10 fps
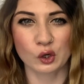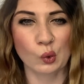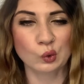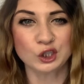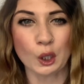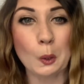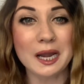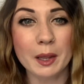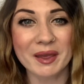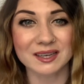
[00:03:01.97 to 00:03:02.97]
also
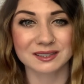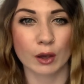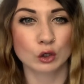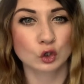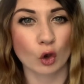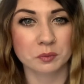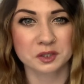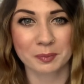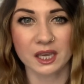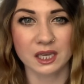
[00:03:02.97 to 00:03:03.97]
limits our top
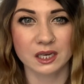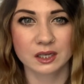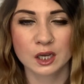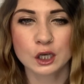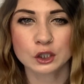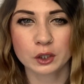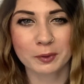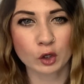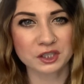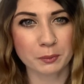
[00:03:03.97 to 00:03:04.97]
speed, so
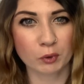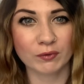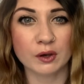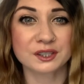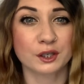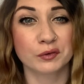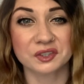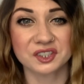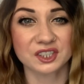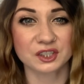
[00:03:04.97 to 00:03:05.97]
because it provides a
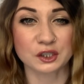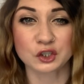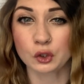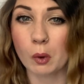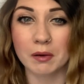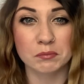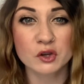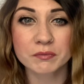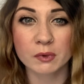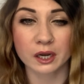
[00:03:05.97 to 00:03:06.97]
resistance to our
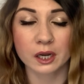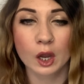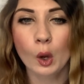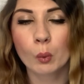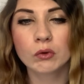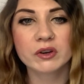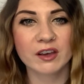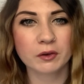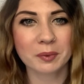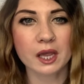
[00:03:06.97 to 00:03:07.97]
movement, we'll
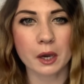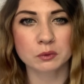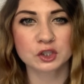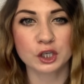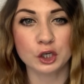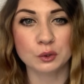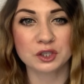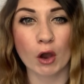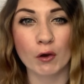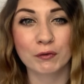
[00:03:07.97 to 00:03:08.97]
never be able to use
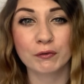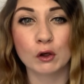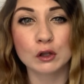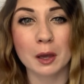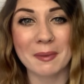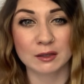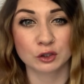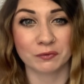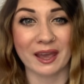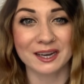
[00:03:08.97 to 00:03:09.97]
our full amount
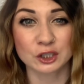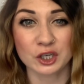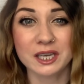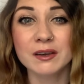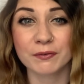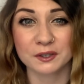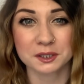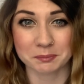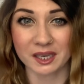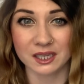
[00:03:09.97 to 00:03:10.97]
of energy for
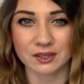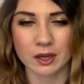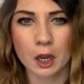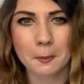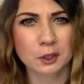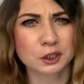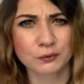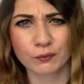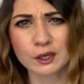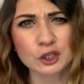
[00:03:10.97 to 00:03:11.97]
speed, because
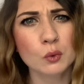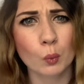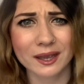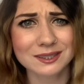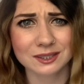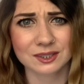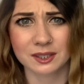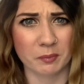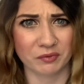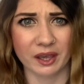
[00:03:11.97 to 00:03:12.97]
friction wastes
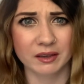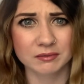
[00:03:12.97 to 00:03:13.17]
some of it.